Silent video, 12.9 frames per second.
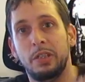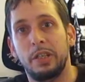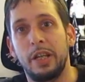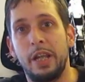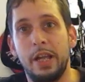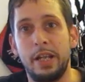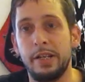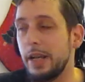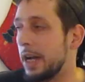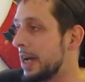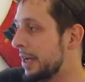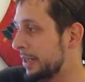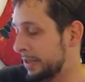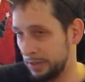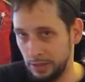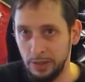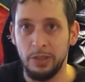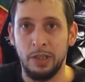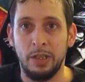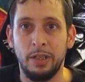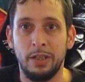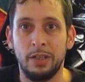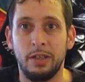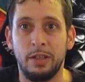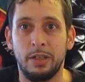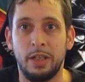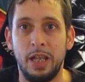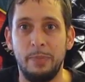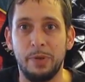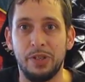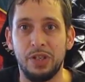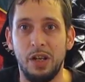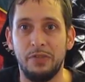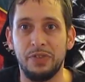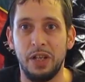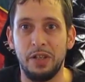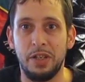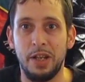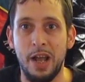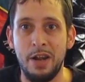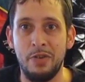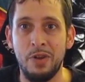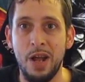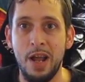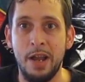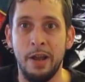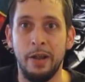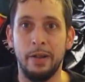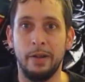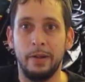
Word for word: and uh, keep yourselves on the 909.